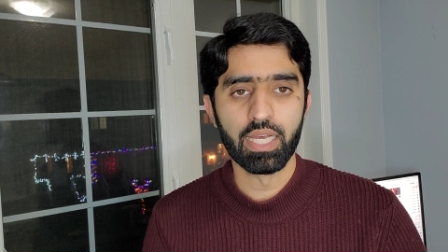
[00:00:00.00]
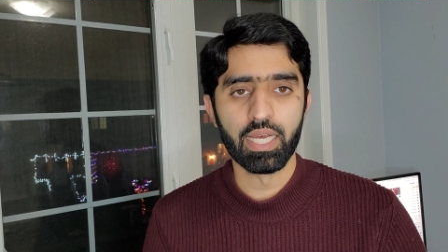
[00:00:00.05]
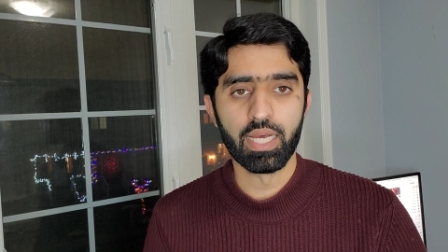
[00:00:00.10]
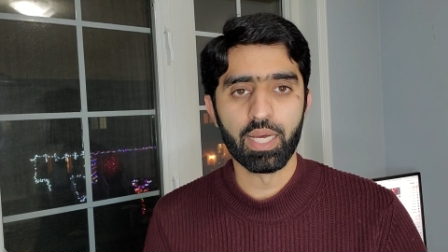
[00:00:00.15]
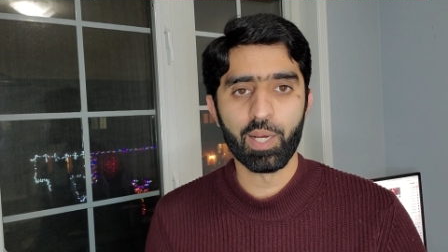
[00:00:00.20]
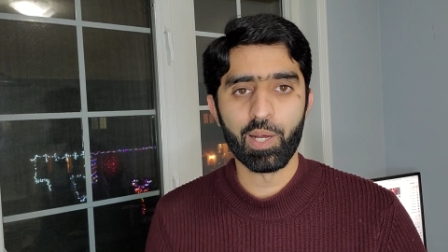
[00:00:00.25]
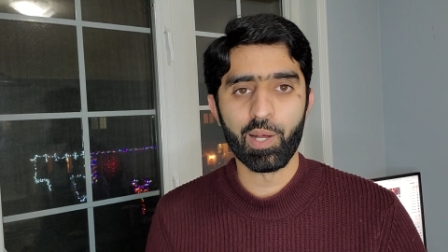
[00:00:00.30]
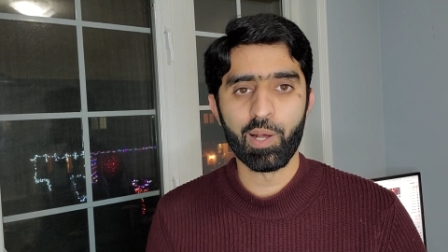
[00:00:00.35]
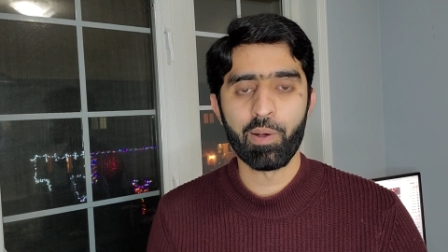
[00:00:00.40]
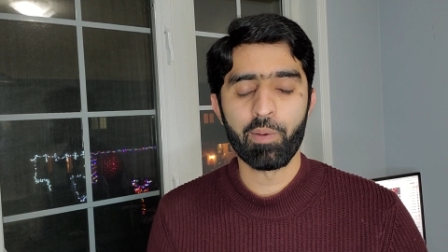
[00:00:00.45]

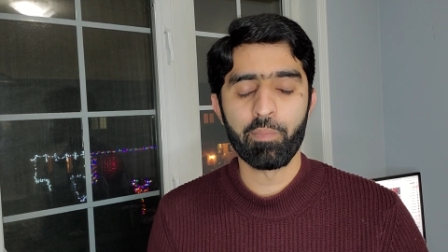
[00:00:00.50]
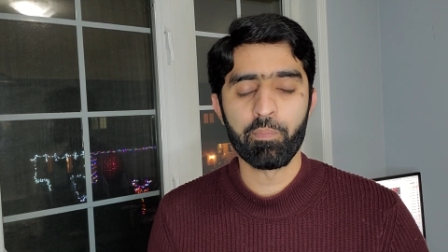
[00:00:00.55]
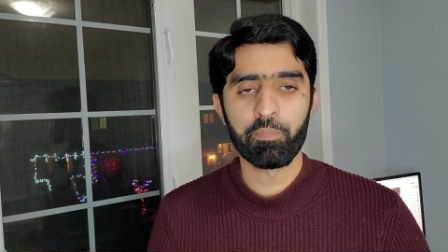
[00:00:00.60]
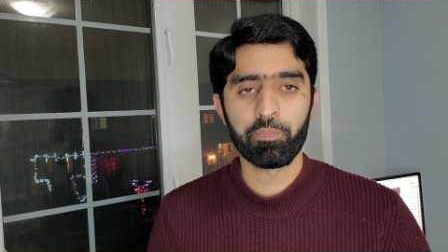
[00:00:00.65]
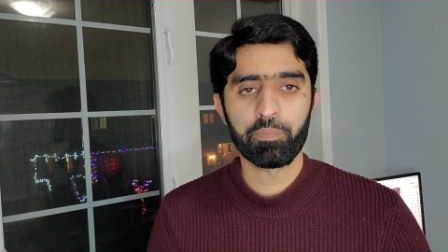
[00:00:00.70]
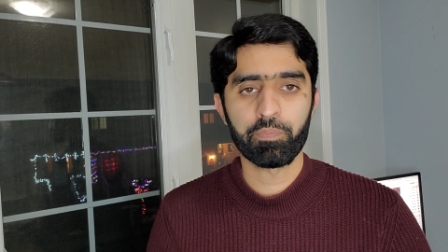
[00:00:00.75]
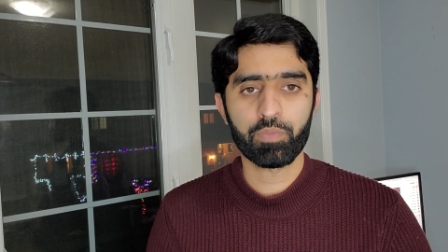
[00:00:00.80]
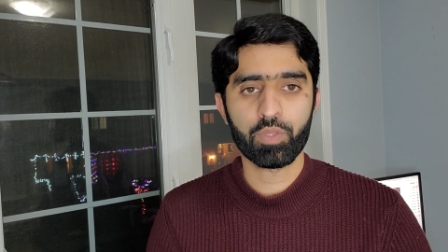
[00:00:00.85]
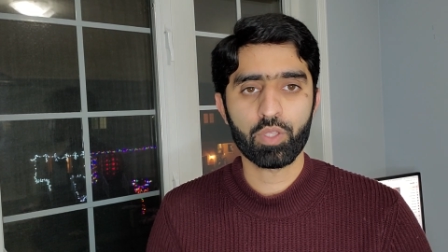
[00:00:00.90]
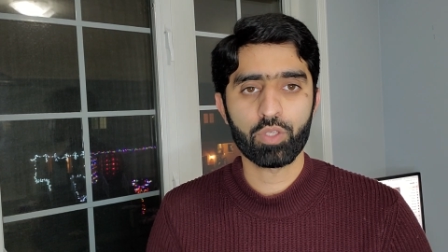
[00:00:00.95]

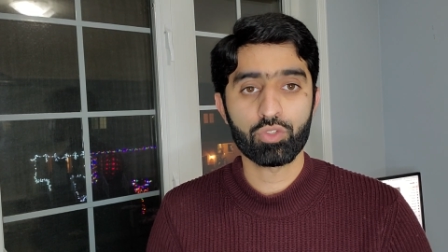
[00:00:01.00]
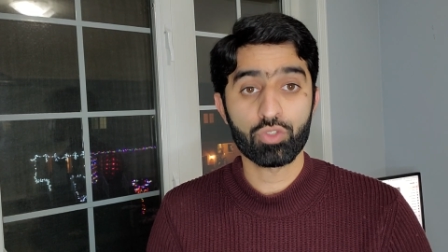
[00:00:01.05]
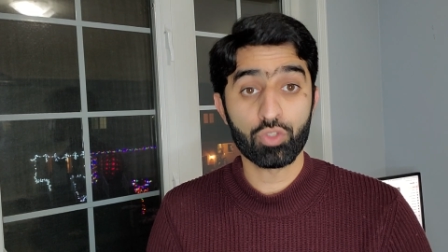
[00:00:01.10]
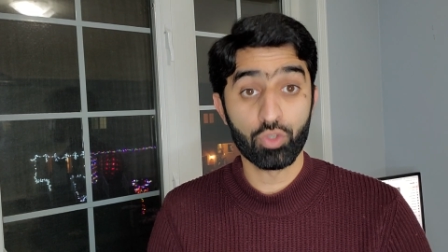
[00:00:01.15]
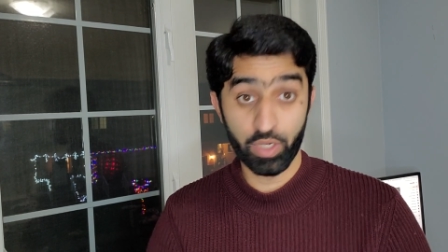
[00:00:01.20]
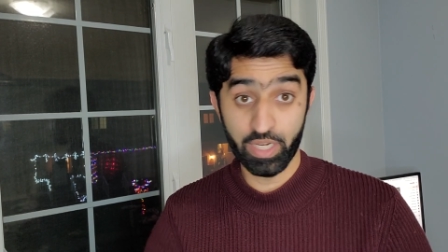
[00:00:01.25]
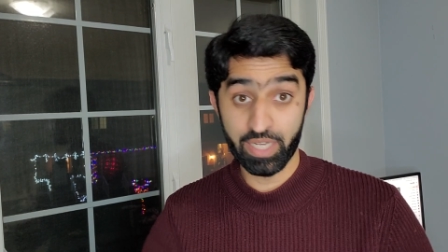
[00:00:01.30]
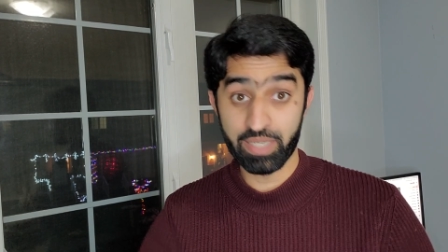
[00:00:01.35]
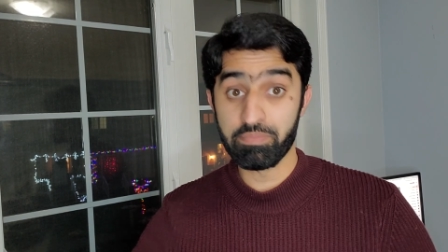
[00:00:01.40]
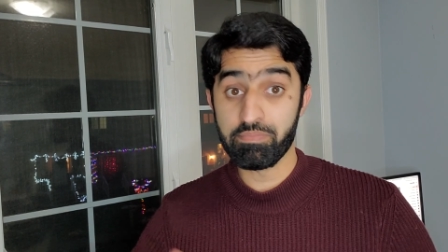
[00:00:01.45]
Um,
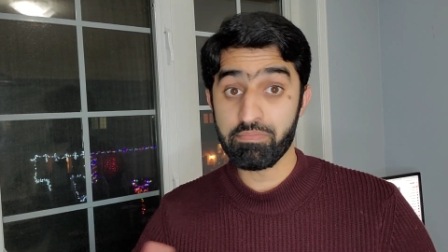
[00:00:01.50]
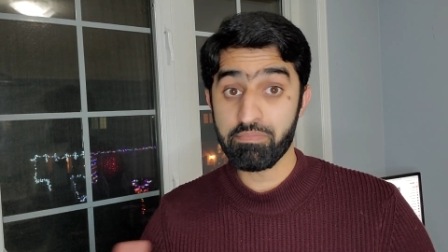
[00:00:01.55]
so it